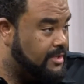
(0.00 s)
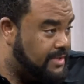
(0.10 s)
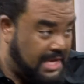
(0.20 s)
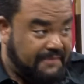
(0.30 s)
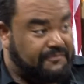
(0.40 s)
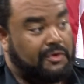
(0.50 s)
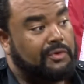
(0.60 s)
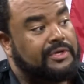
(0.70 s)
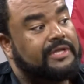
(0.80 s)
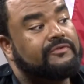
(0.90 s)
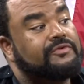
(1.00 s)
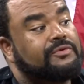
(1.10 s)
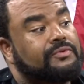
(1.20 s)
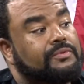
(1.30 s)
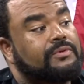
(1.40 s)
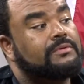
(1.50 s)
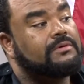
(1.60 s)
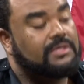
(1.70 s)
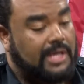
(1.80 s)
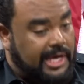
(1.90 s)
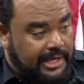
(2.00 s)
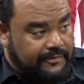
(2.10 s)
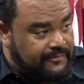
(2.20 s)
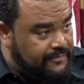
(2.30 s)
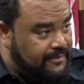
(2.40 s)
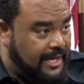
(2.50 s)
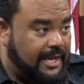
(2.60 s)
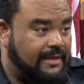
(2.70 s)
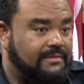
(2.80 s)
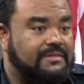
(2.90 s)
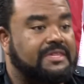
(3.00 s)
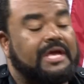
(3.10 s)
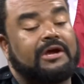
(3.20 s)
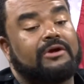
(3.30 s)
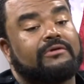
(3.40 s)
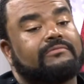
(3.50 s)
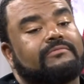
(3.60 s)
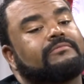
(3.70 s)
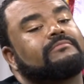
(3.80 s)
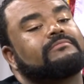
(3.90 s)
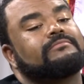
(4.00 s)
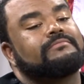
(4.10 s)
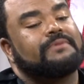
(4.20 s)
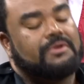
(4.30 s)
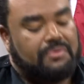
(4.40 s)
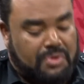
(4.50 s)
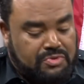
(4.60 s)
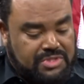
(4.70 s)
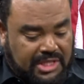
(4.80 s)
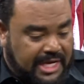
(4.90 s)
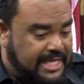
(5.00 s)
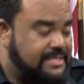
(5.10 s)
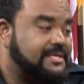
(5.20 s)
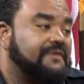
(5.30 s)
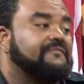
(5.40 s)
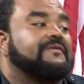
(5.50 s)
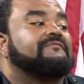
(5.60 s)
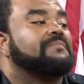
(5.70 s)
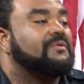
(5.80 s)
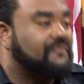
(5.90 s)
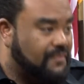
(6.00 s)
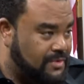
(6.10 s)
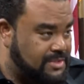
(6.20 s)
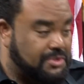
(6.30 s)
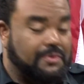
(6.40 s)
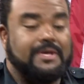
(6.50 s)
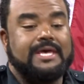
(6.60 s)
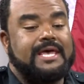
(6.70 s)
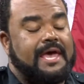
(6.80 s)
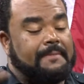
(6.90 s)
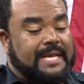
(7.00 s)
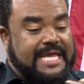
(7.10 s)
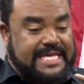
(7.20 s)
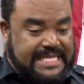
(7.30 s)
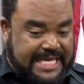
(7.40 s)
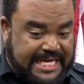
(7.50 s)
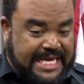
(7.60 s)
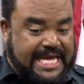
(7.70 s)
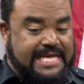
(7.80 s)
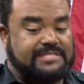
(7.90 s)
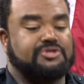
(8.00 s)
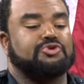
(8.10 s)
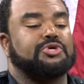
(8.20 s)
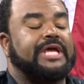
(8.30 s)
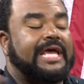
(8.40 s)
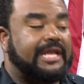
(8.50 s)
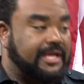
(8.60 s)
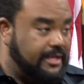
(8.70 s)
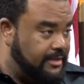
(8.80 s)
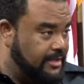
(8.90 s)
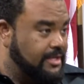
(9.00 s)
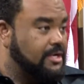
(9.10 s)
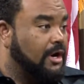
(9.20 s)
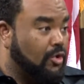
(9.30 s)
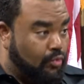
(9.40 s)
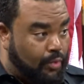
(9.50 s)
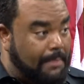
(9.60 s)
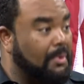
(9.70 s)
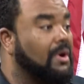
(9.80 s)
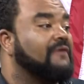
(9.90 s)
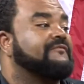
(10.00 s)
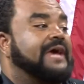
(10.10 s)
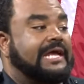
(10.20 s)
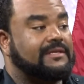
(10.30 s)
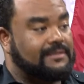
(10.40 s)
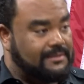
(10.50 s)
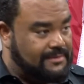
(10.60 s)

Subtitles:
that have turned into clients, and those clients have given me referrals. So I mean, he has created a ripple effect